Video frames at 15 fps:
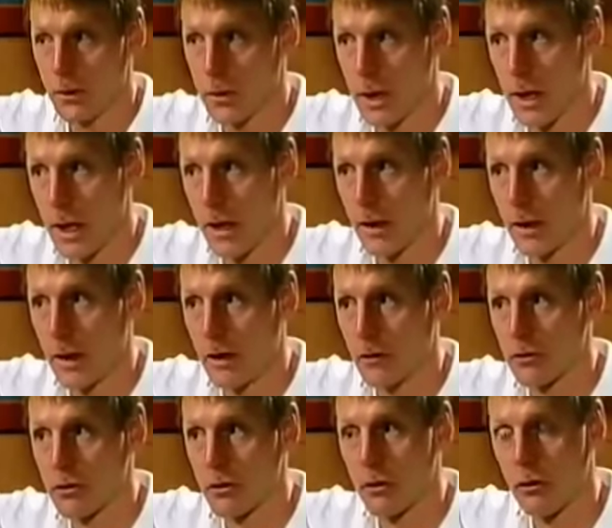out for doing it.
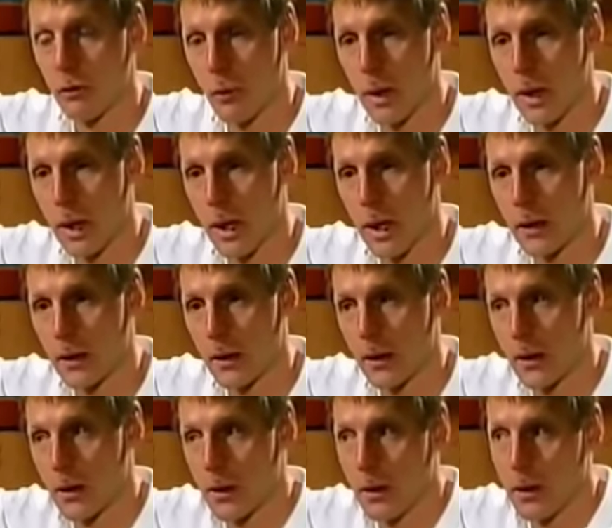which he
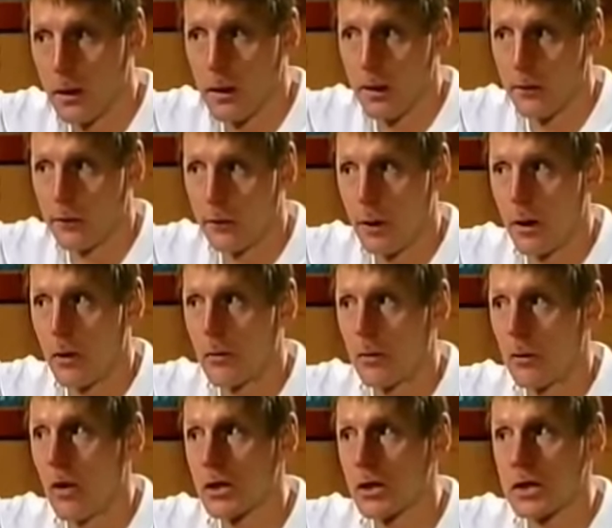said, no, not
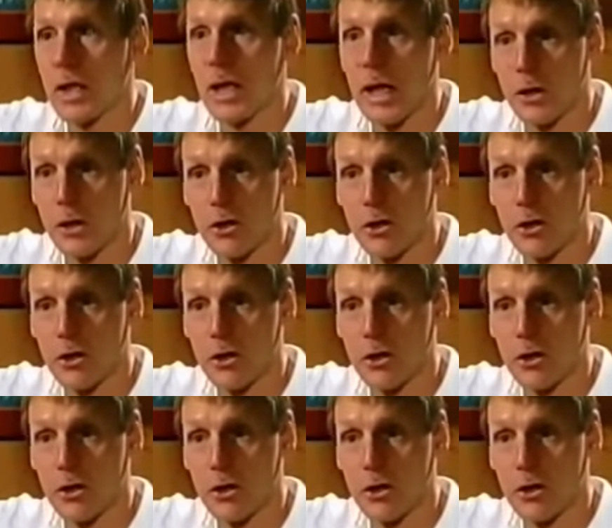me, someone